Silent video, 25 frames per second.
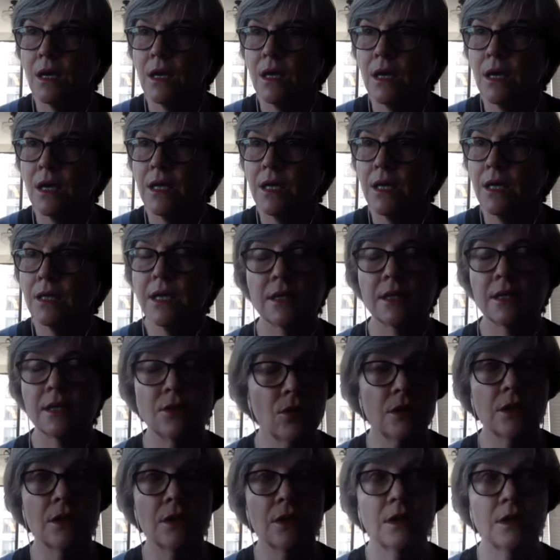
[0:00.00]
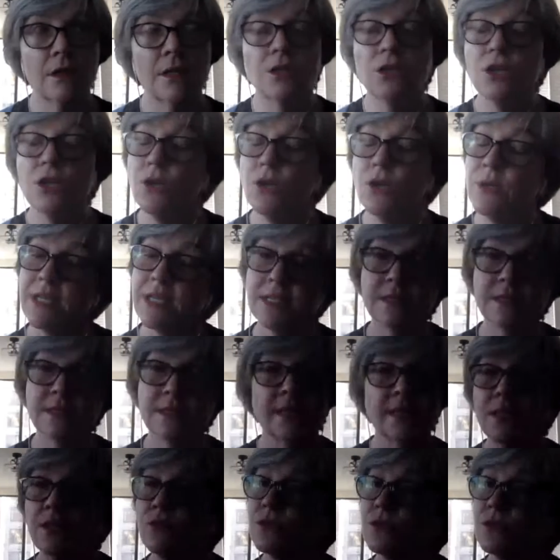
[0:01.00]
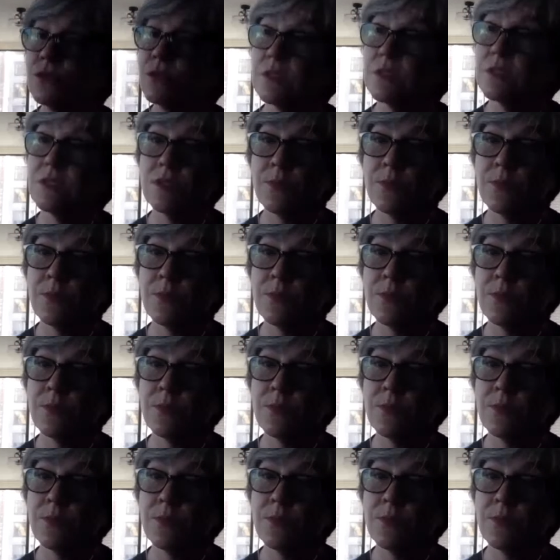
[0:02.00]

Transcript: it, it you know it continues to